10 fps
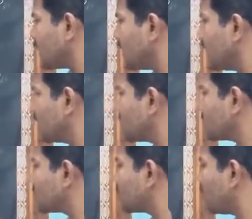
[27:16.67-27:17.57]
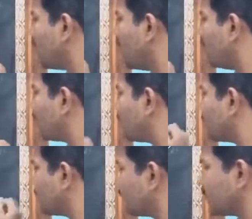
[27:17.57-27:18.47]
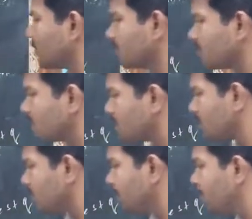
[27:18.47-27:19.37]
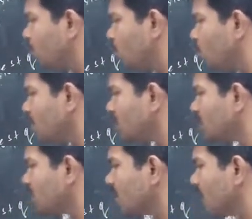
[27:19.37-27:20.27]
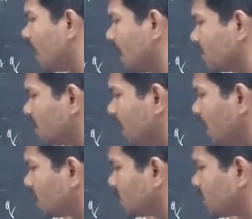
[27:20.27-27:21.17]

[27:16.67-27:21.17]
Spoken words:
interest of poor as well as